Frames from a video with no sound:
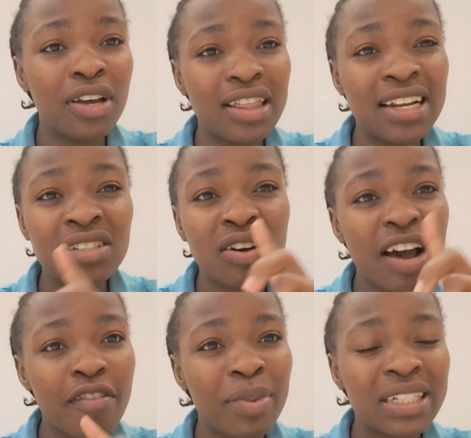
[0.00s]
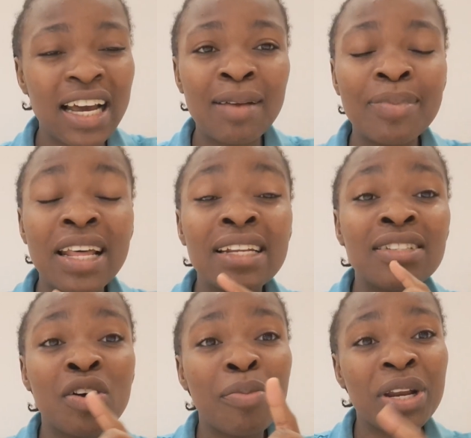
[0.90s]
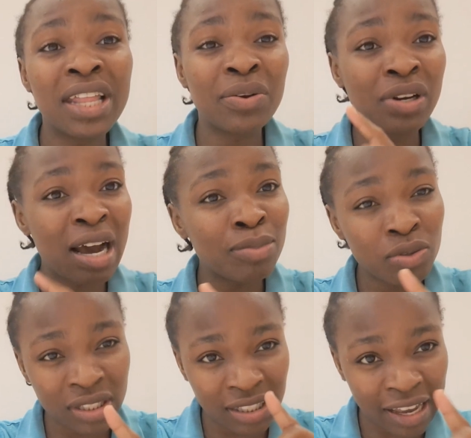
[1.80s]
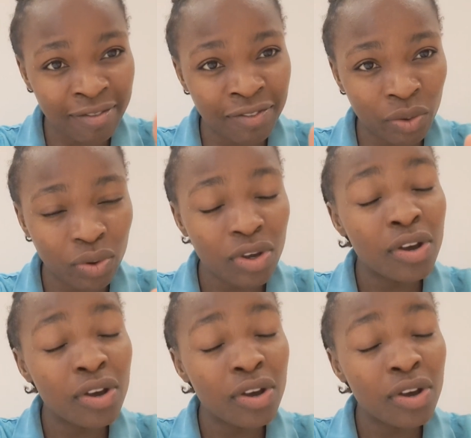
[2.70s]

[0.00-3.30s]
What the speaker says: There is no government help. There is nobody that will come to save you.